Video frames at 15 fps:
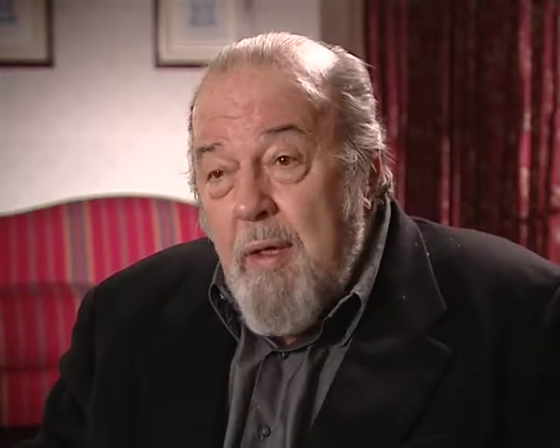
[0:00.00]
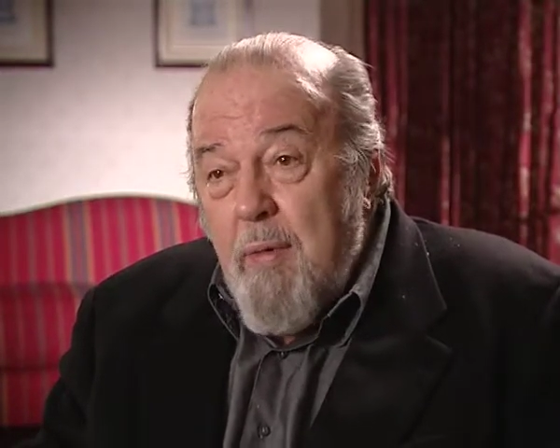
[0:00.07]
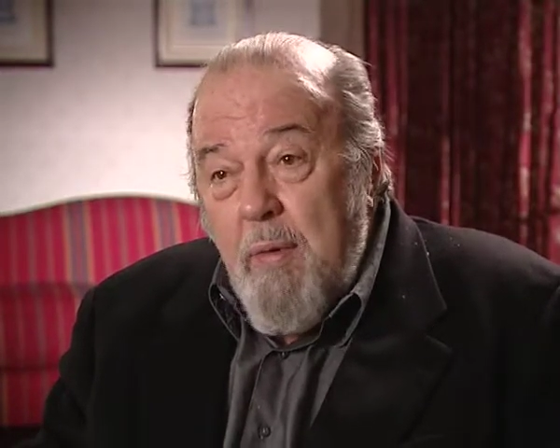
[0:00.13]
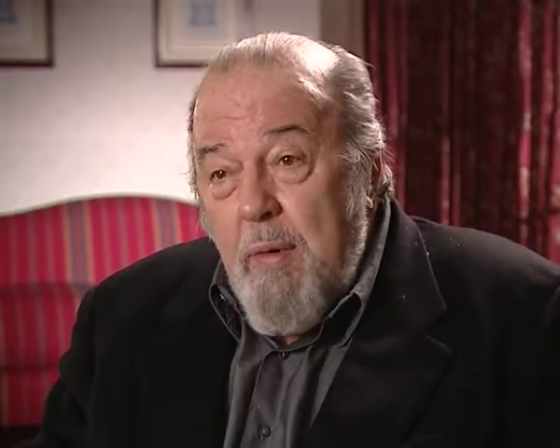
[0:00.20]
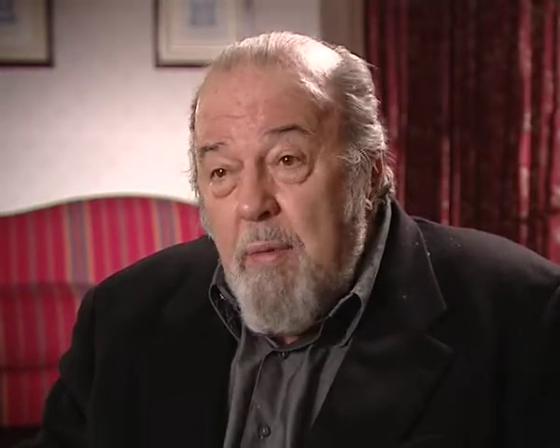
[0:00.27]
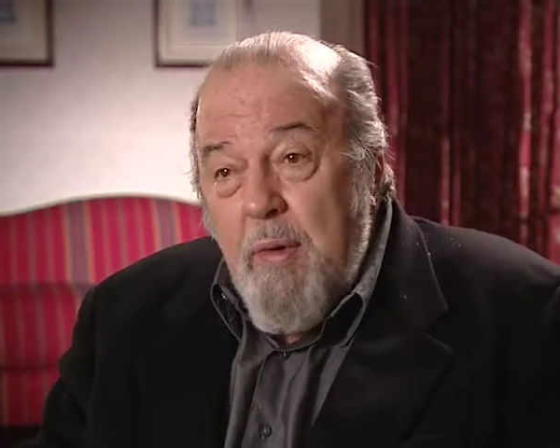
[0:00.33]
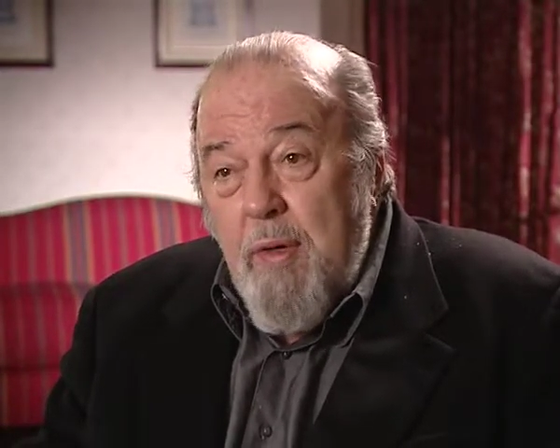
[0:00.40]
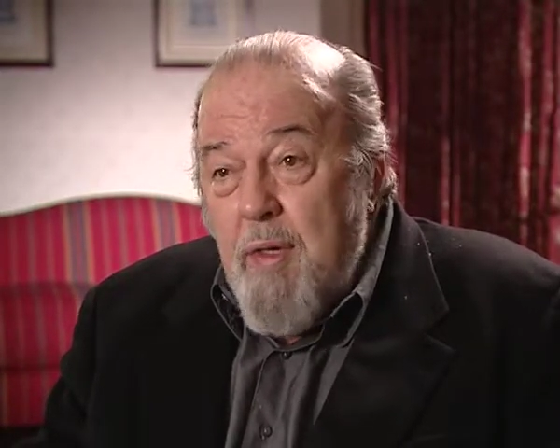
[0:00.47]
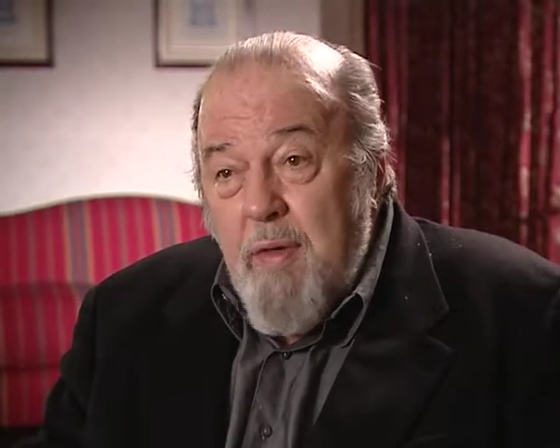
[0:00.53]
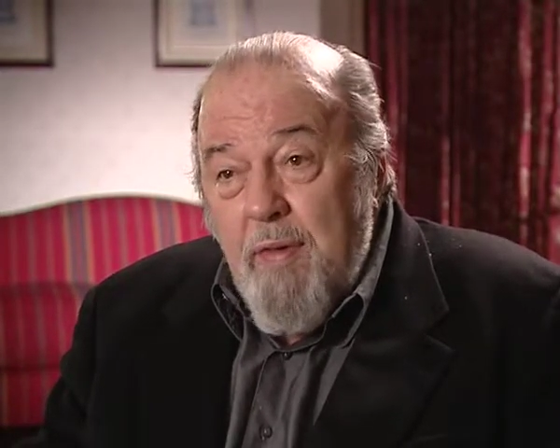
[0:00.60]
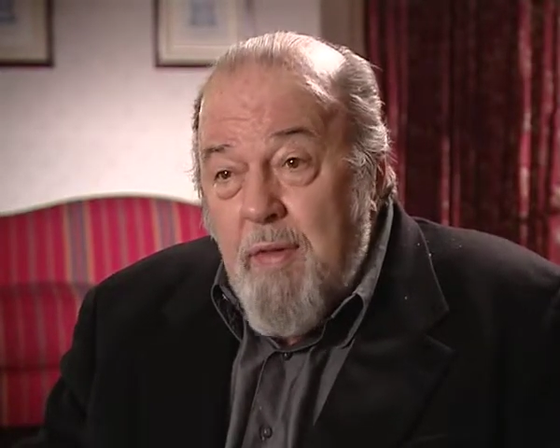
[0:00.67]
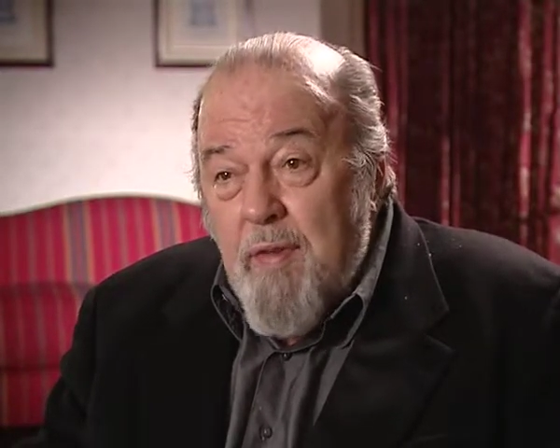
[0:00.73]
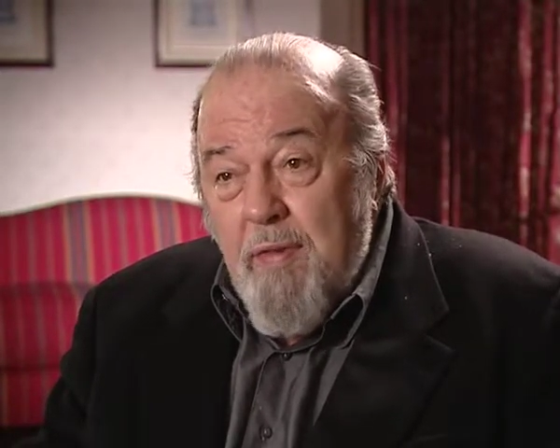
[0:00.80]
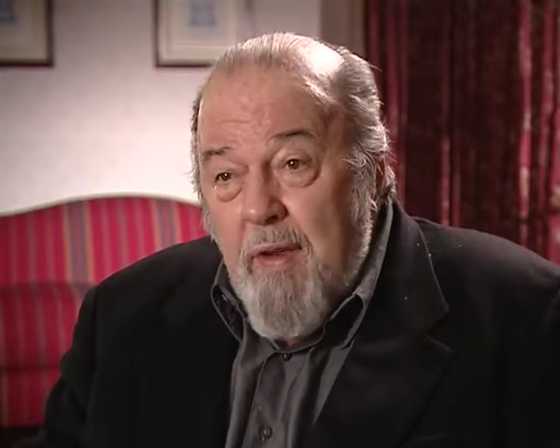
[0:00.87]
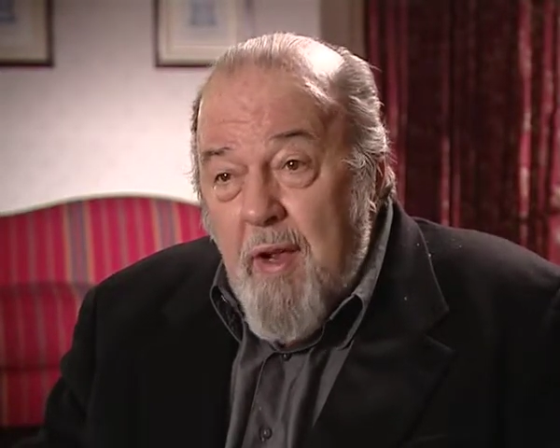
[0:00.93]
we wouldn't have
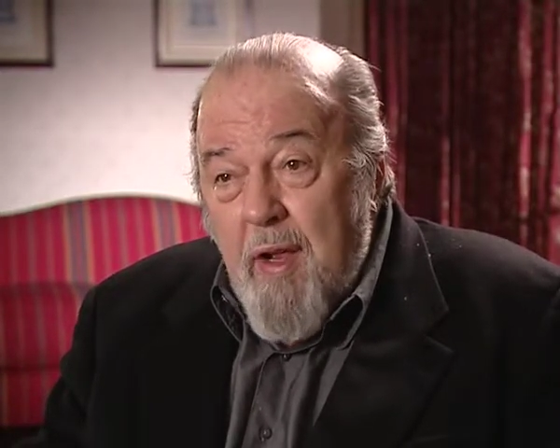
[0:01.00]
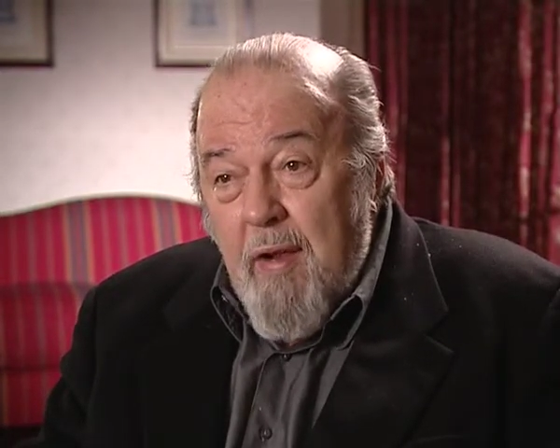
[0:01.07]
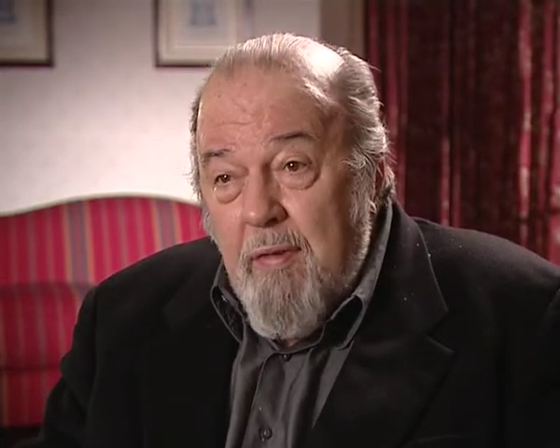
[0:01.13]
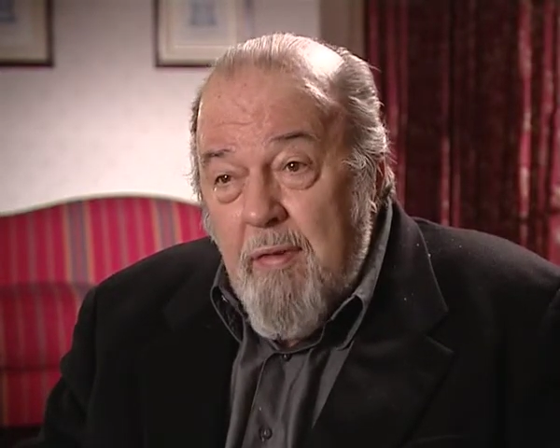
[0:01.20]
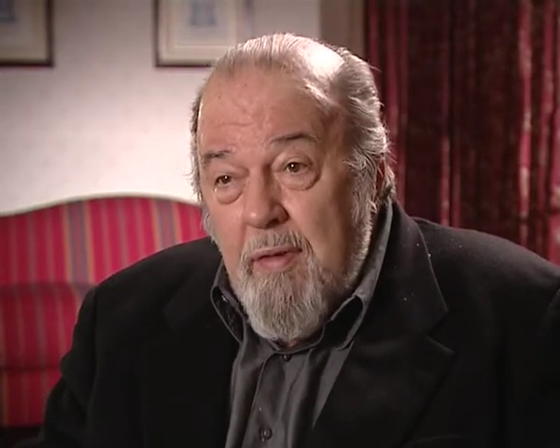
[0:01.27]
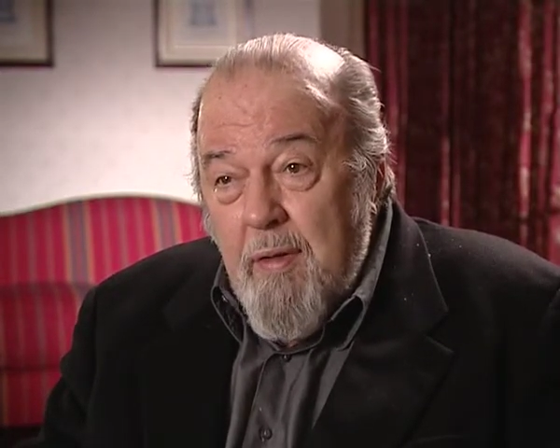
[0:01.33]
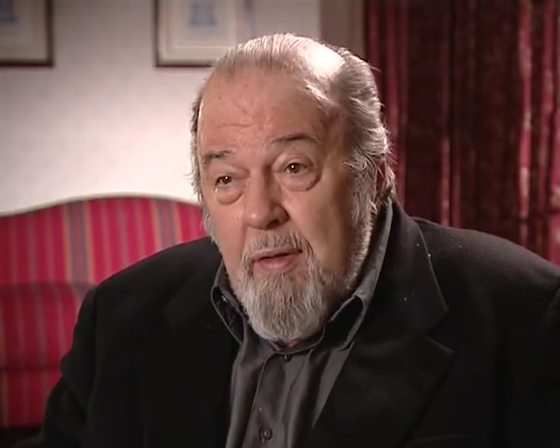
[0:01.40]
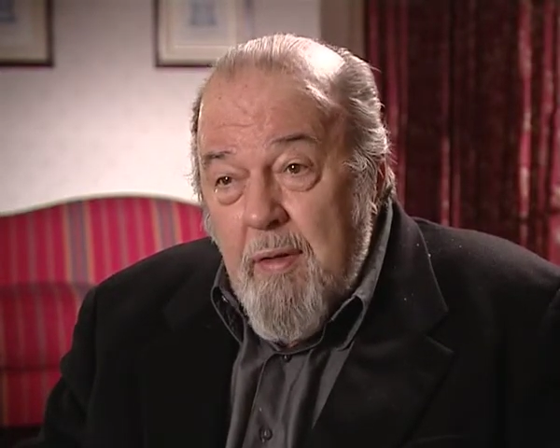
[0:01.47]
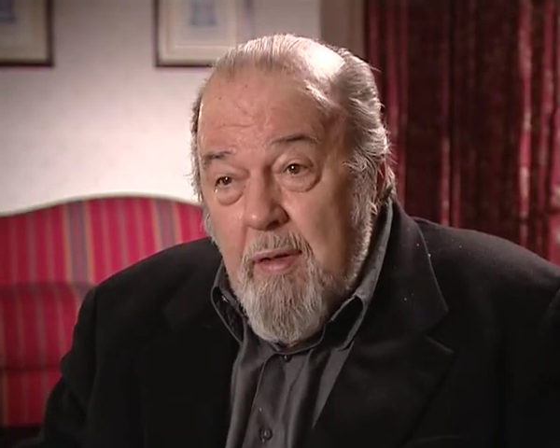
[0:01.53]
survived.